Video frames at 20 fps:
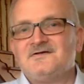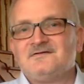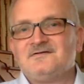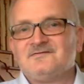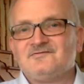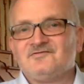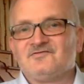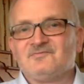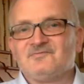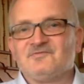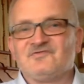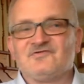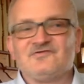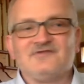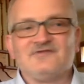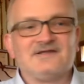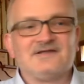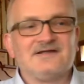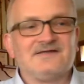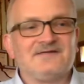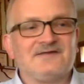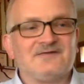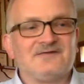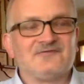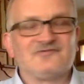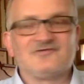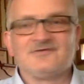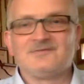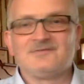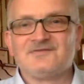just missed the deadline. That was
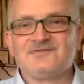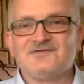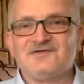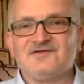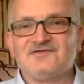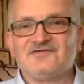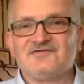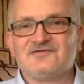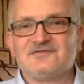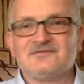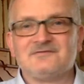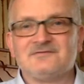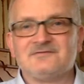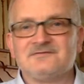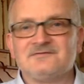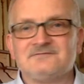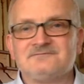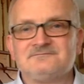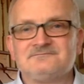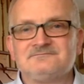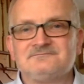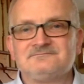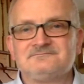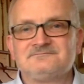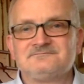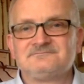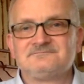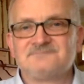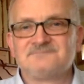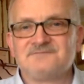a couple of days ago and
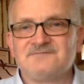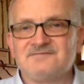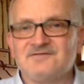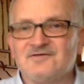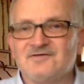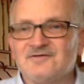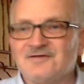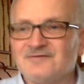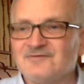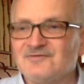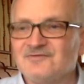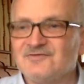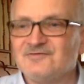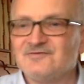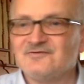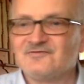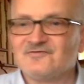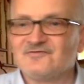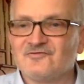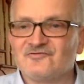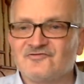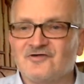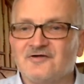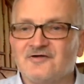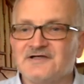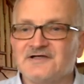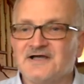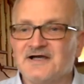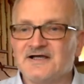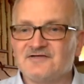never got around to doing it. So
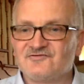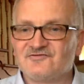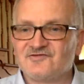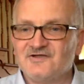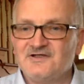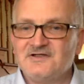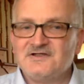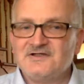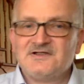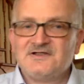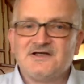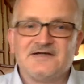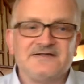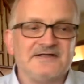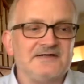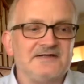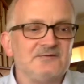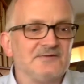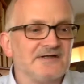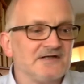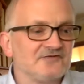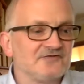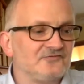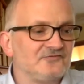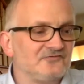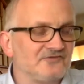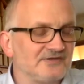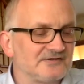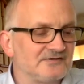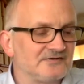sorry, guys. And anyone else
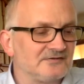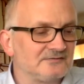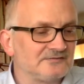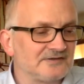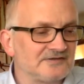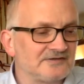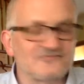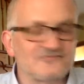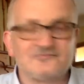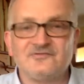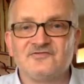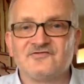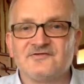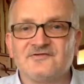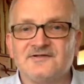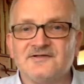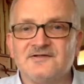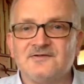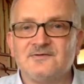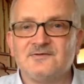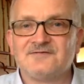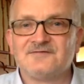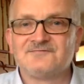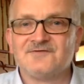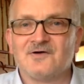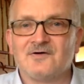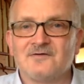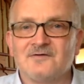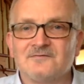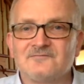who's had a contest recently who I've
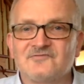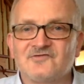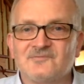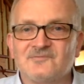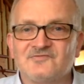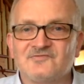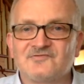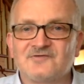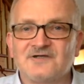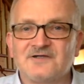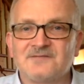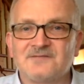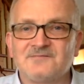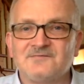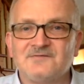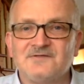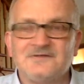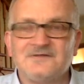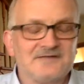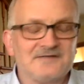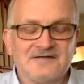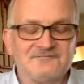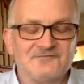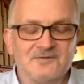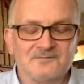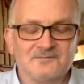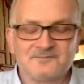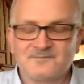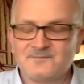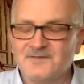not subscribed, I've
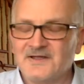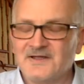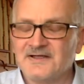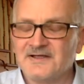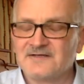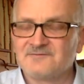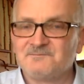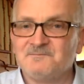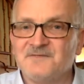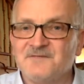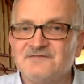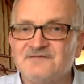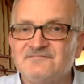not made a